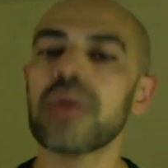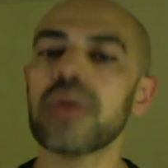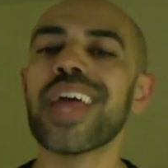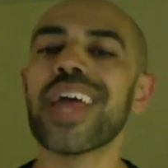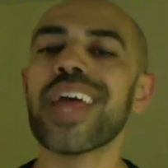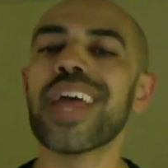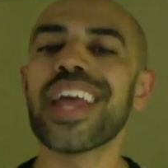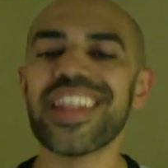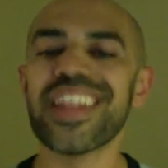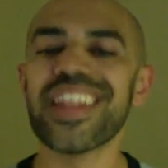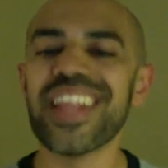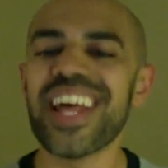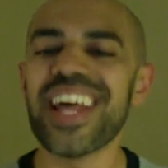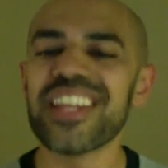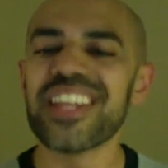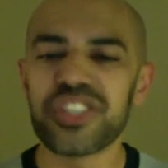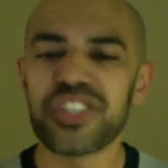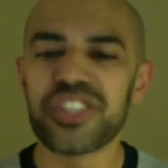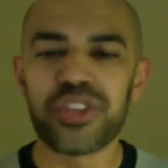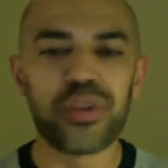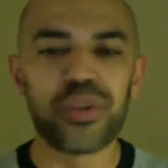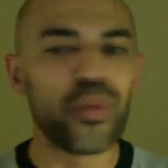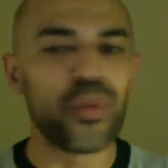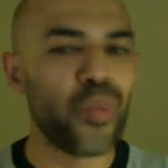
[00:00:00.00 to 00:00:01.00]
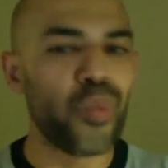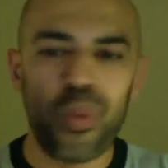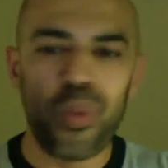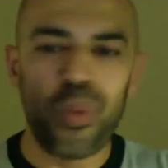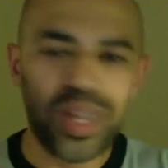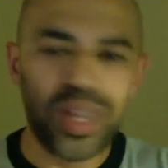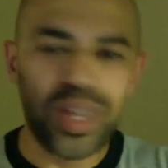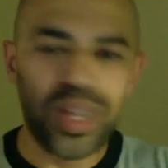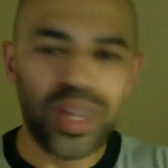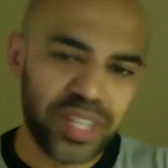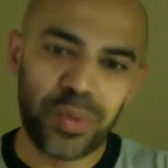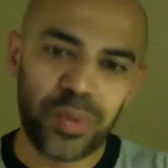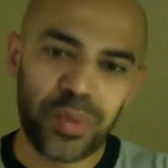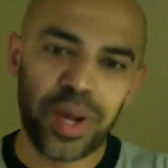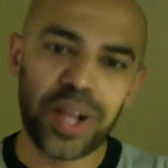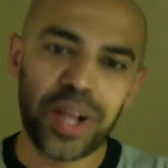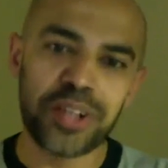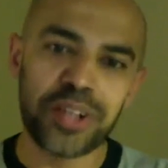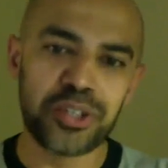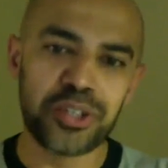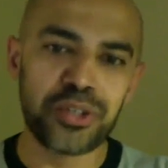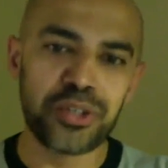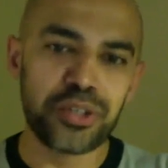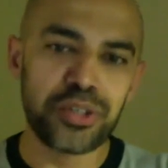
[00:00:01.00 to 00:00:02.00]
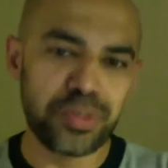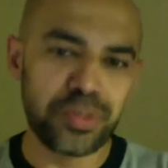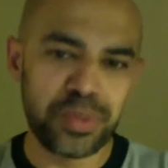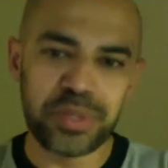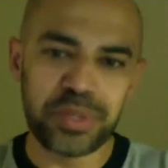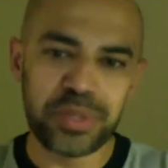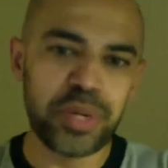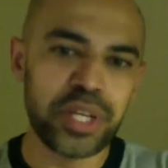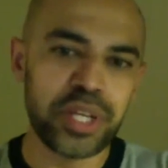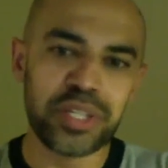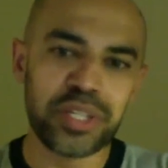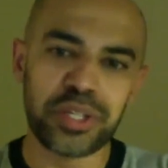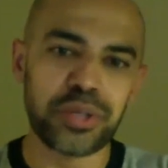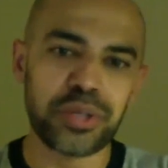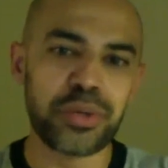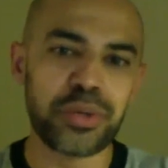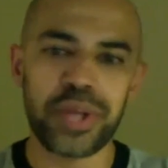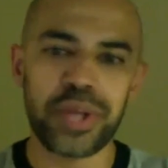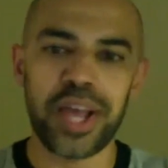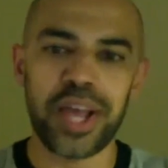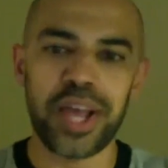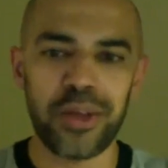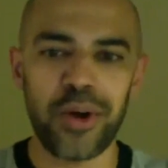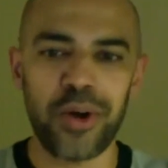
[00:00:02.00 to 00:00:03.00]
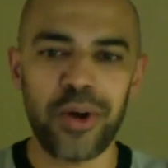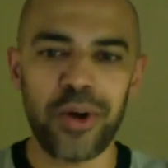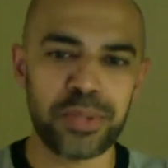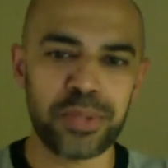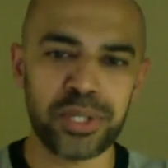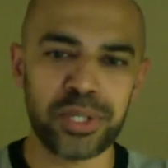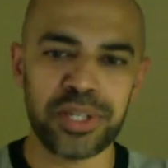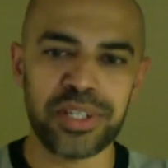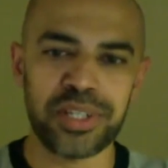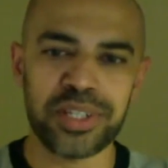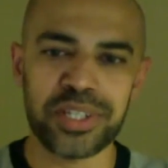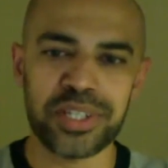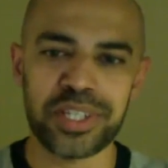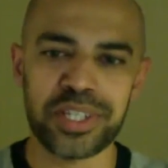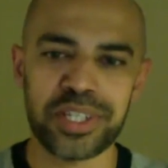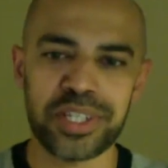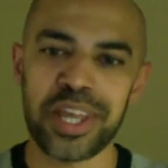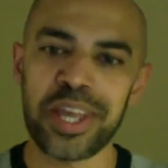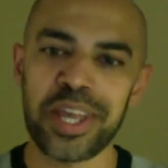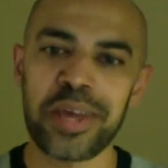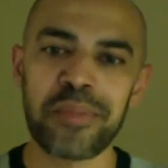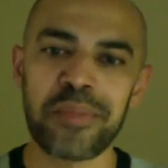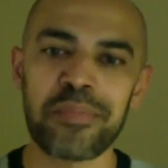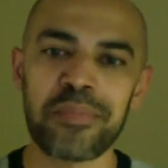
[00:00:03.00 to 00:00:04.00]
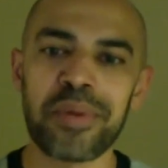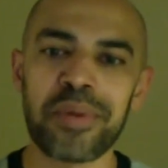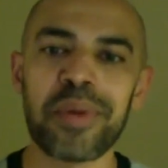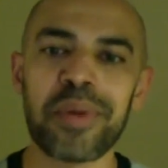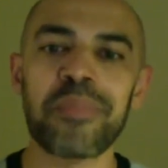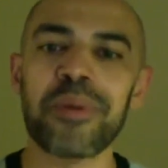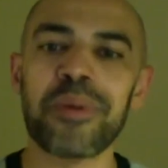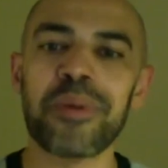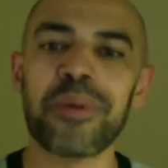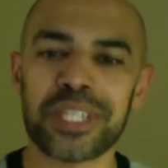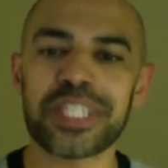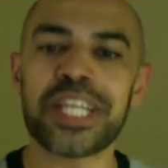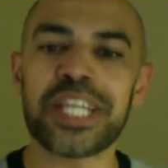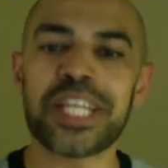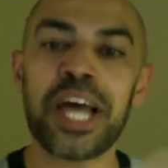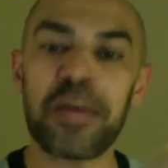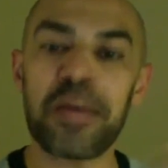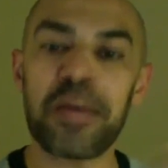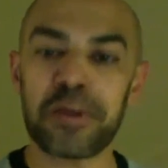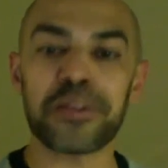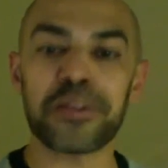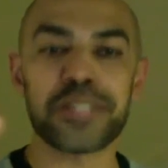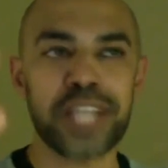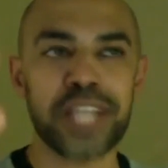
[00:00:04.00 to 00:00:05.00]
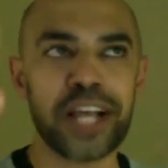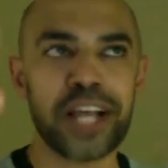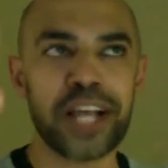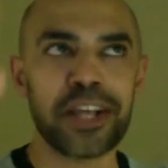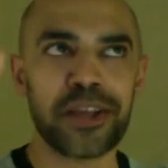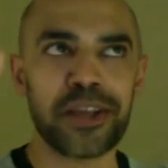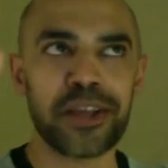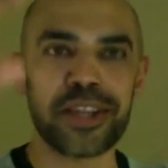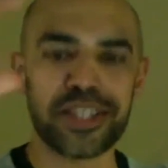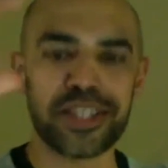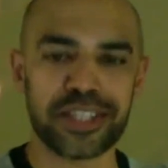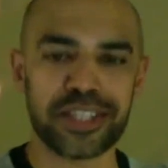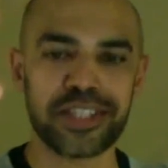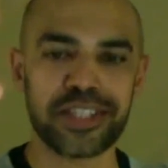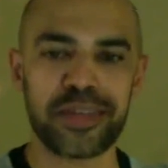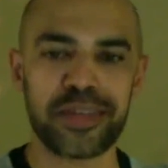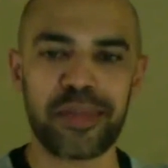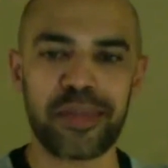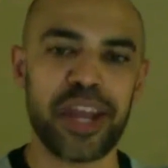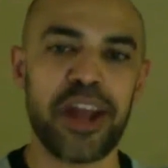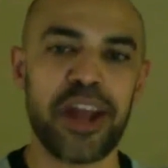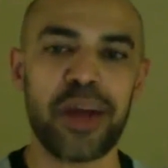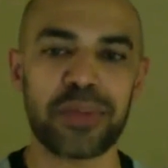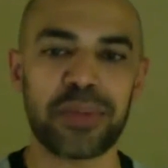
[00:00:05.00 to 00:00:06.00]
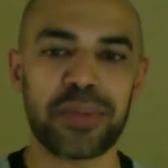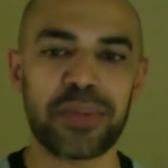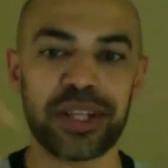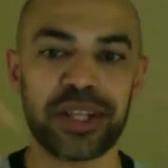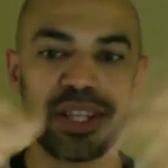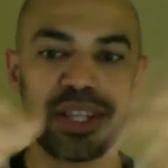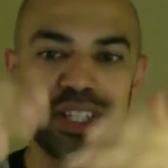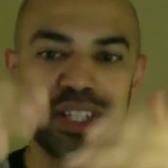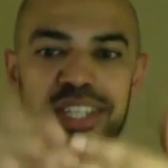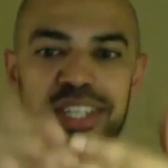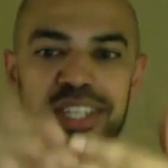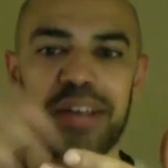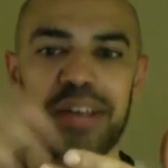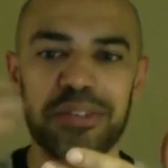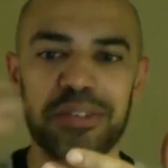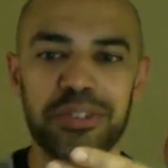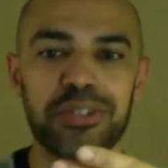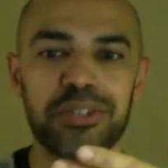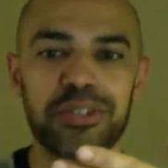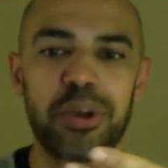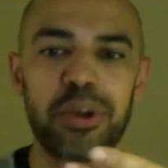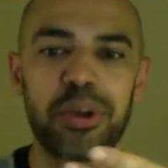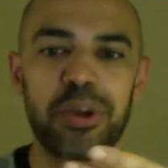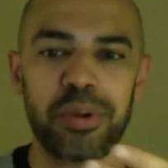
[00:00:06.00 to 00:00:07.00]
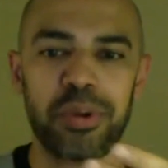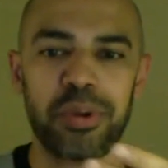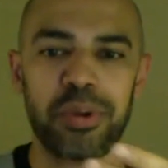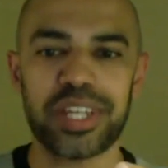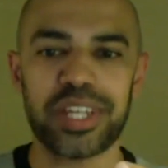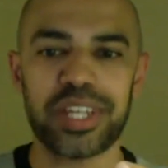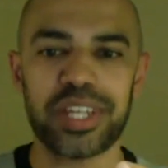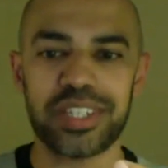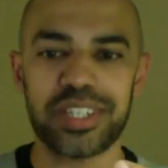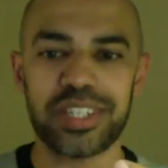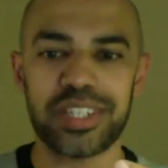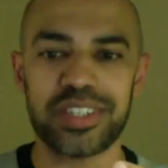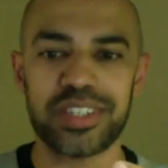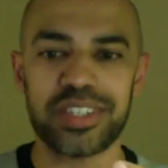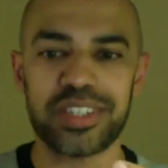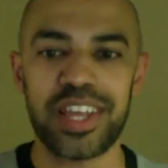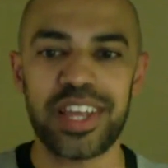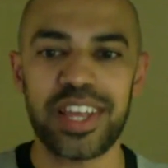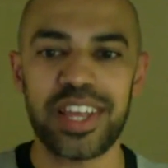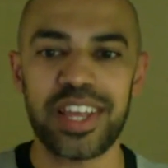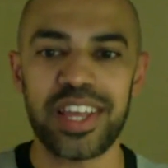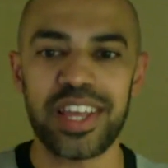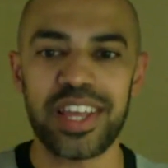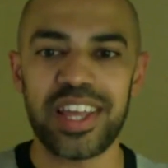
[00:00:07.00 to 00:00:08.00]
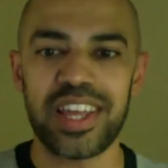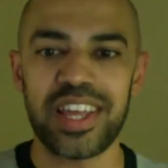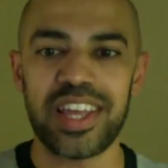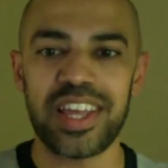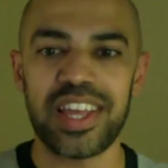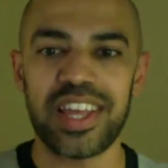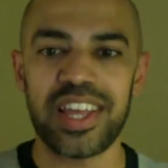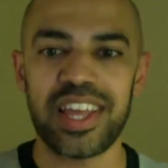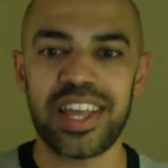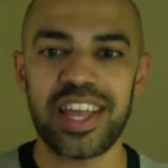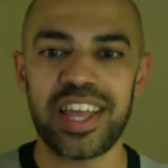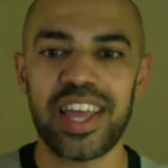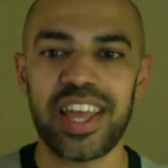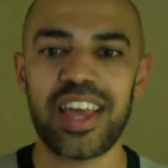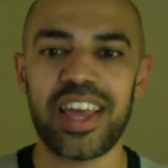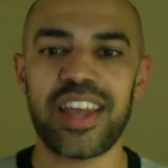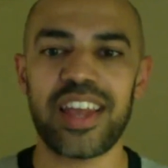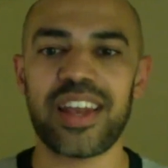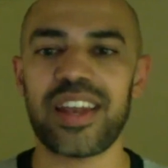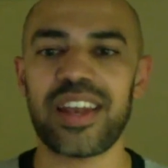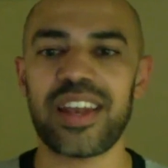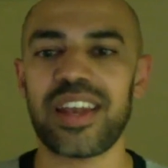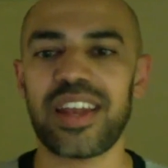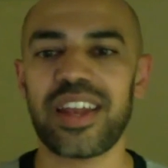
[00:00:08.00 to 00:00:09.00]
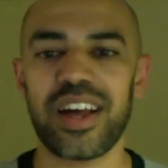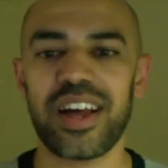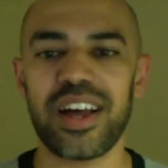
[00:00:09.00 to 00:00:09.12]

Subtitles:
it lets you once in a while choose between two yellow options, but most of the time it'll tell you this is the main option. This is how the story progresses, and